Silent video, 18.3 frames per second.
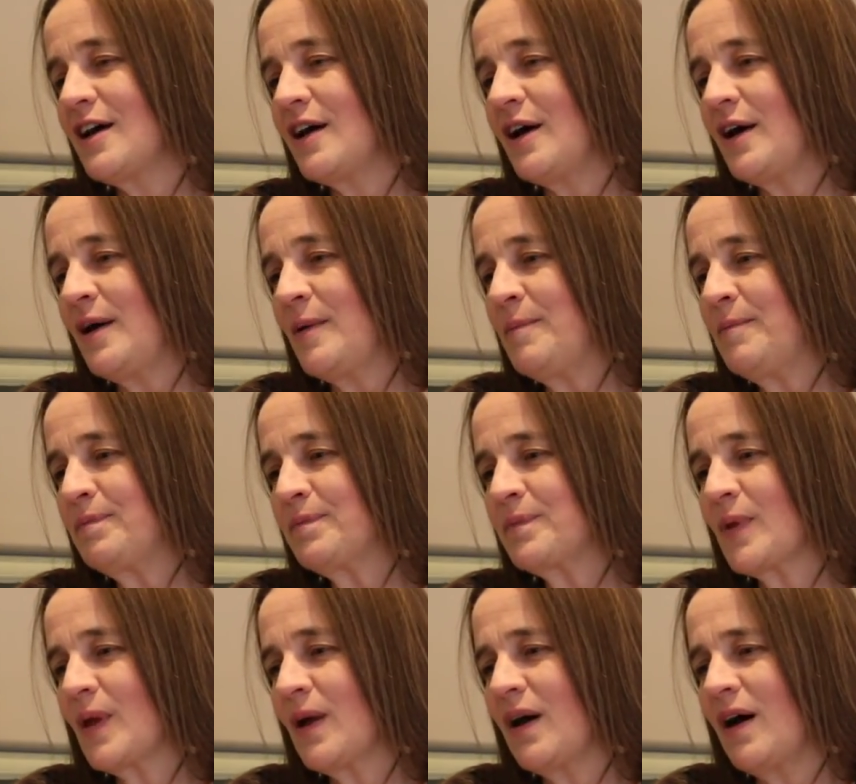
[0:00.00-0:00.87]

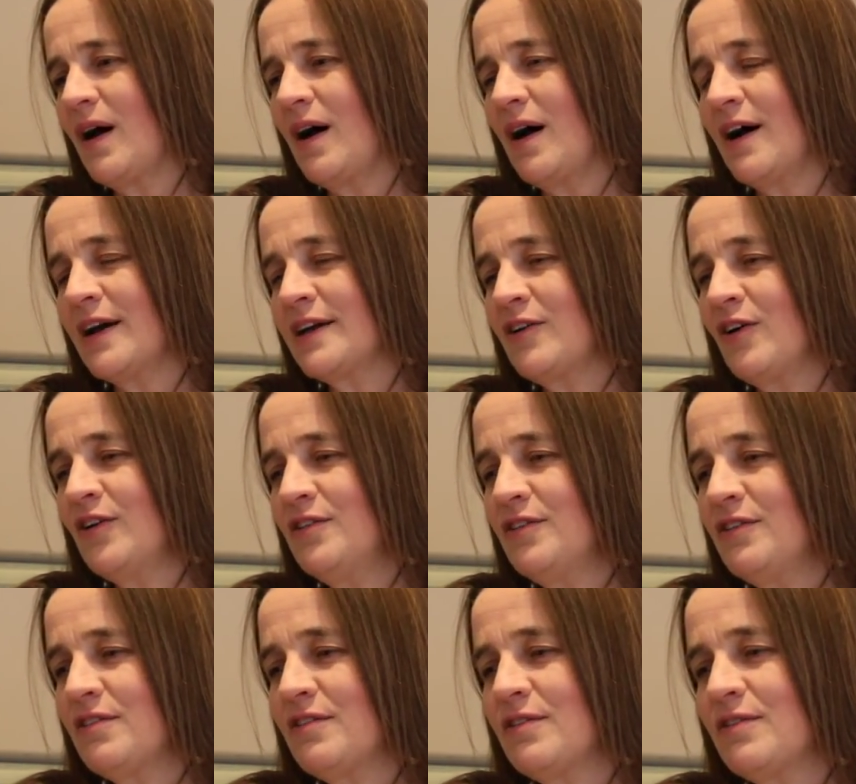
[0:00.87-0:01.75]

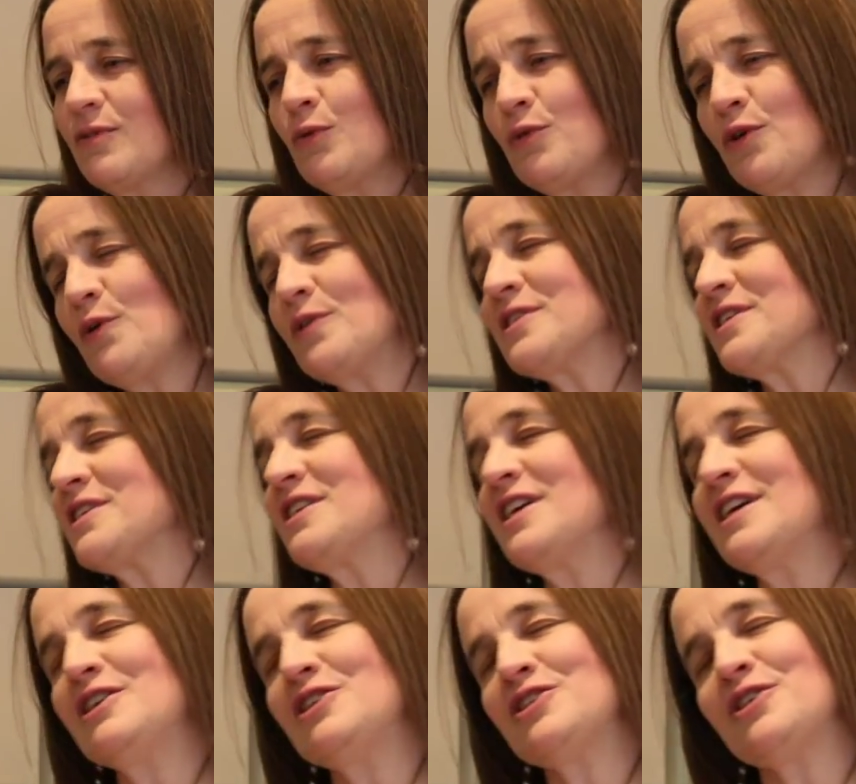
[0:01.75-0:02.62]
although as a
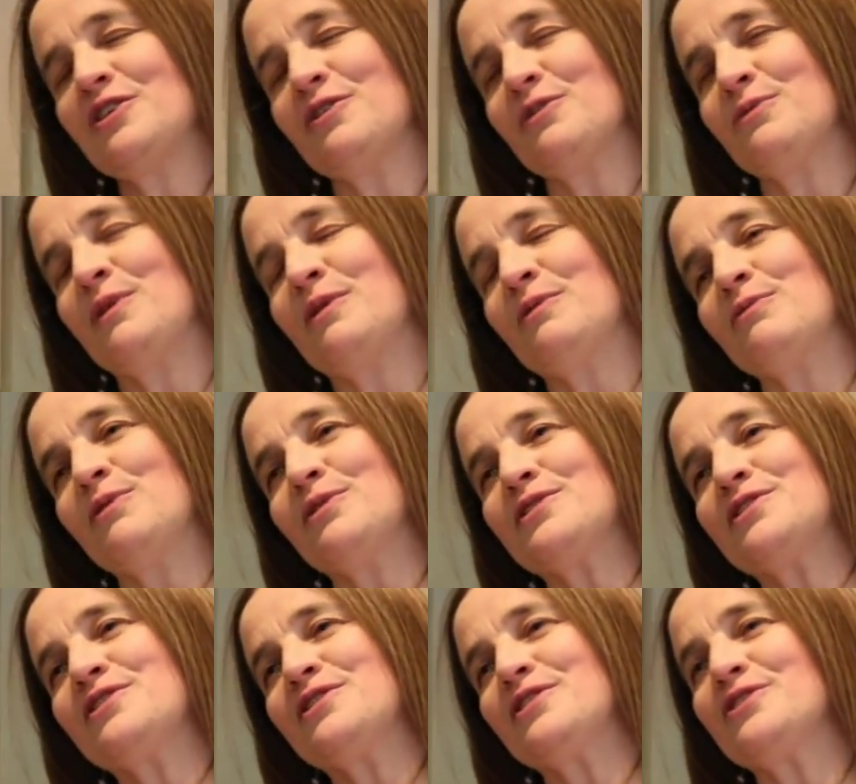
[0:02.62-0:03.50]
teacher one
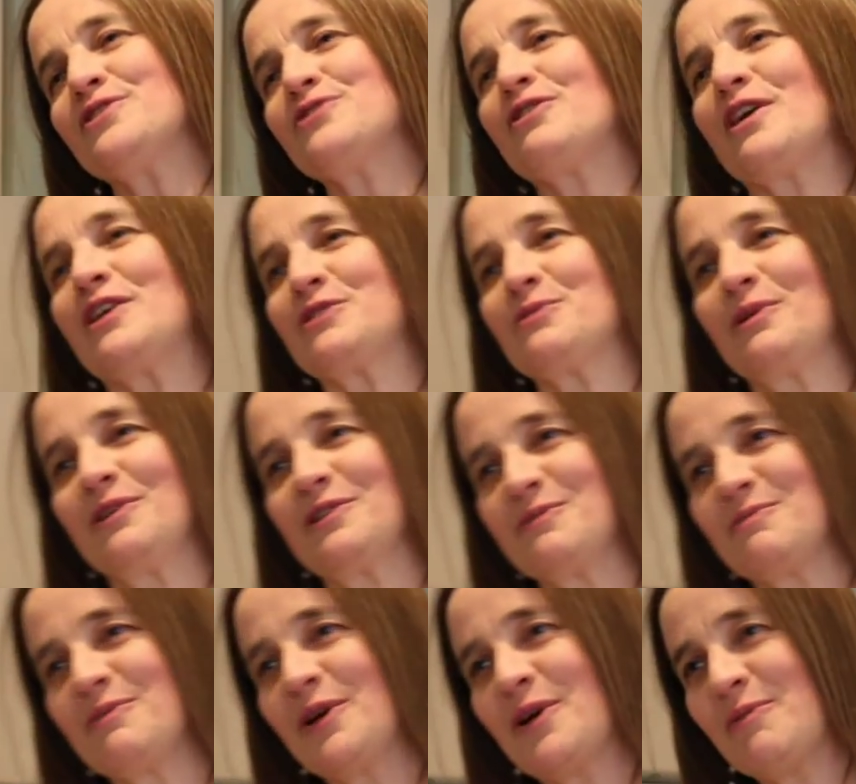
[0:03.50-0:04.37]
wants to stretch
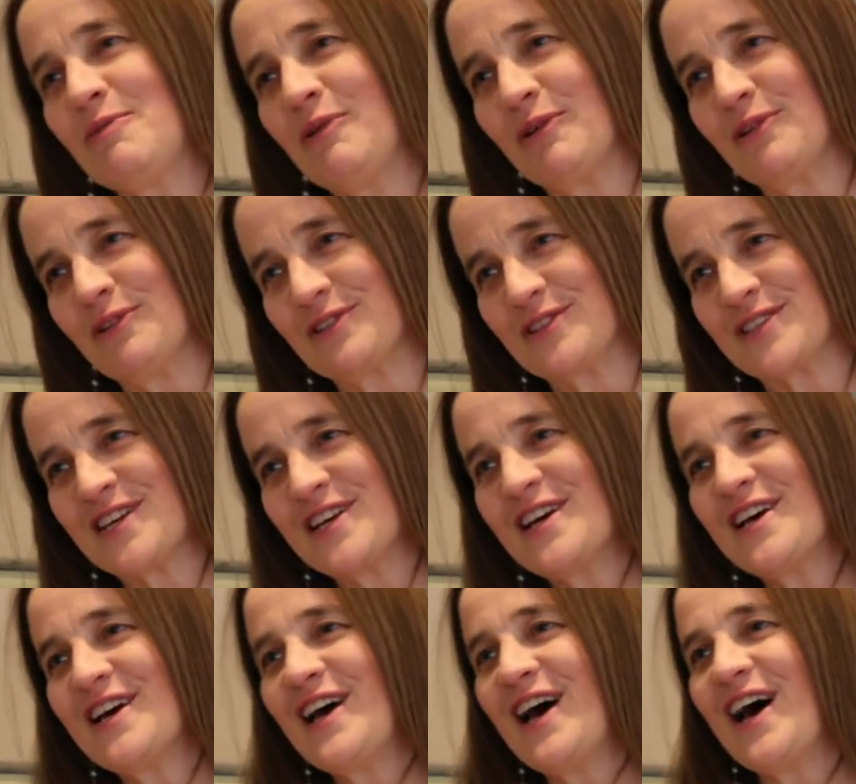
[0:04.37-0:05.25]
one's pupils,
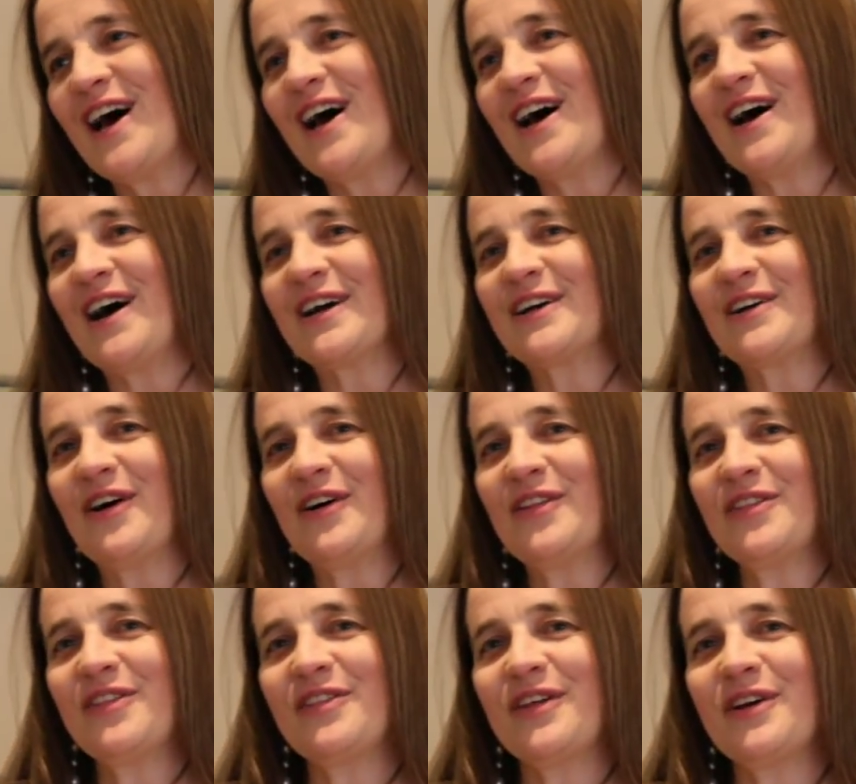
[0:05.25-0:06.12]
I
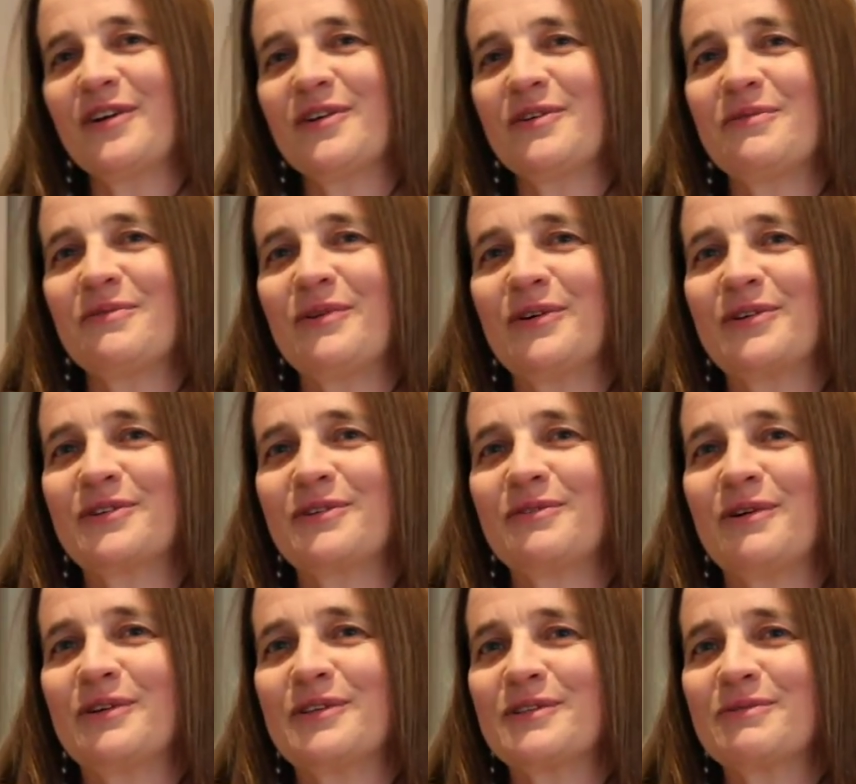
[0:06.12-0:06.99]
can't think what
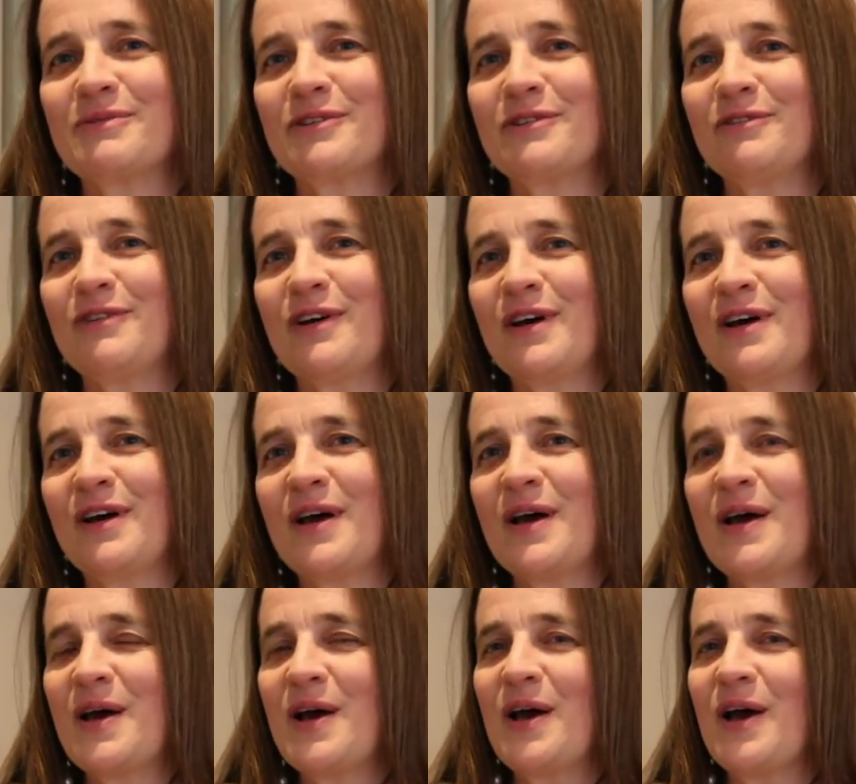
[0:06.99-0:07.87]
Quantz would have
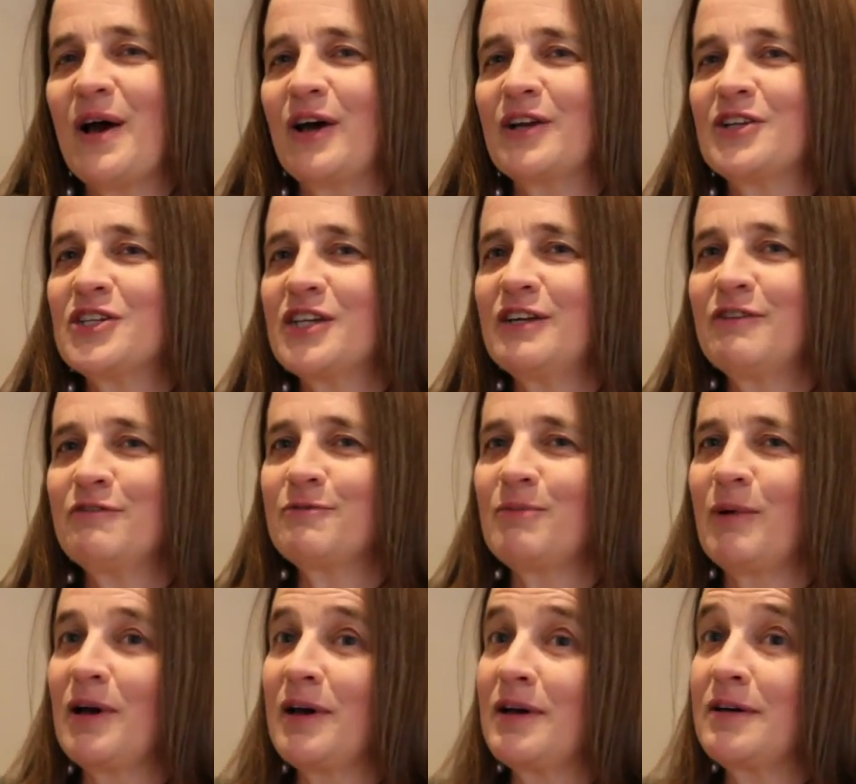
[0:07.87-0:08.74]
achieved
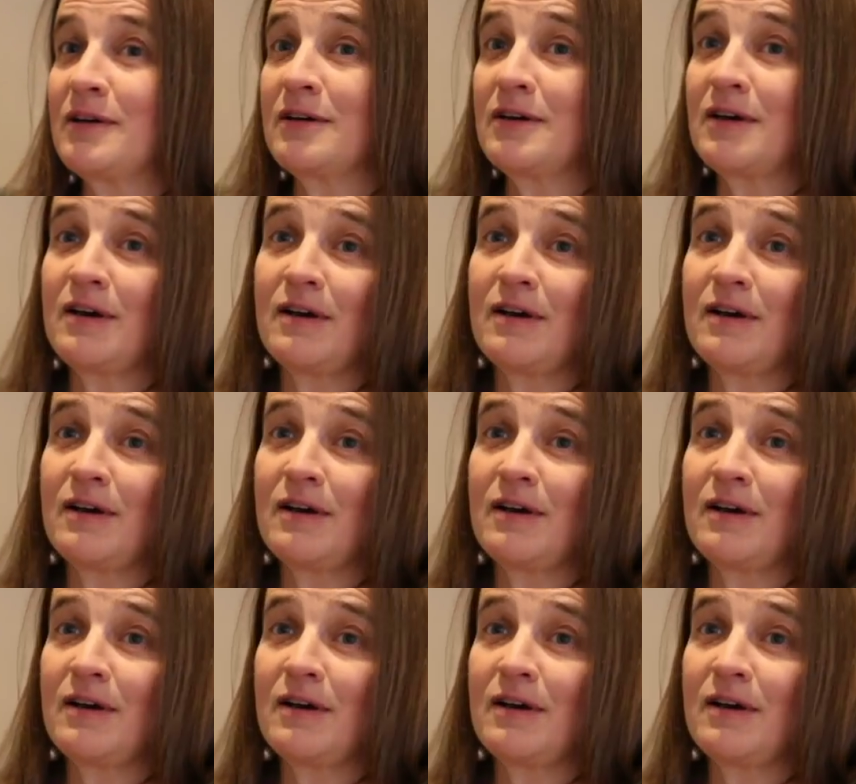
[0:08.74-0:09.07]
by